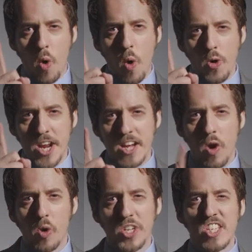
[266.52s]
warning,
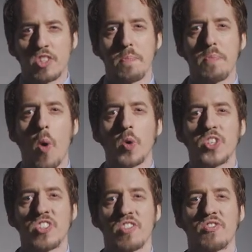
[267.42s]
all ye
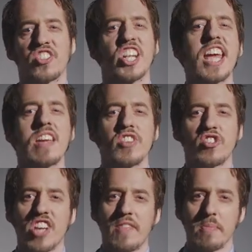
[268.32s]
supporters of
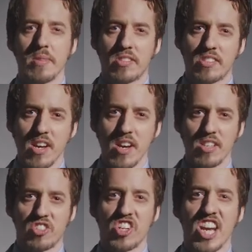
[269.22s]
slavish governments
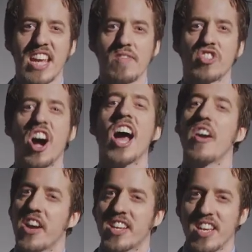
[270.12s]
and slavish
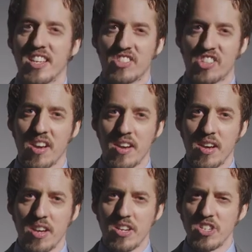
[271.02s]
hierarchies.
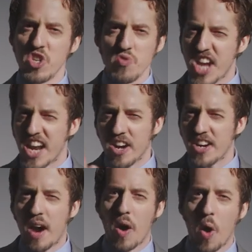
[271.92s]
You cannot
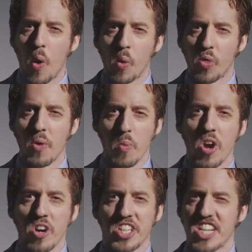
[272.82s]
now hold the
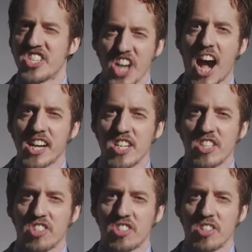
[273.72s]
world in
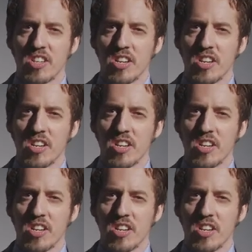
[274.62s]
darkness.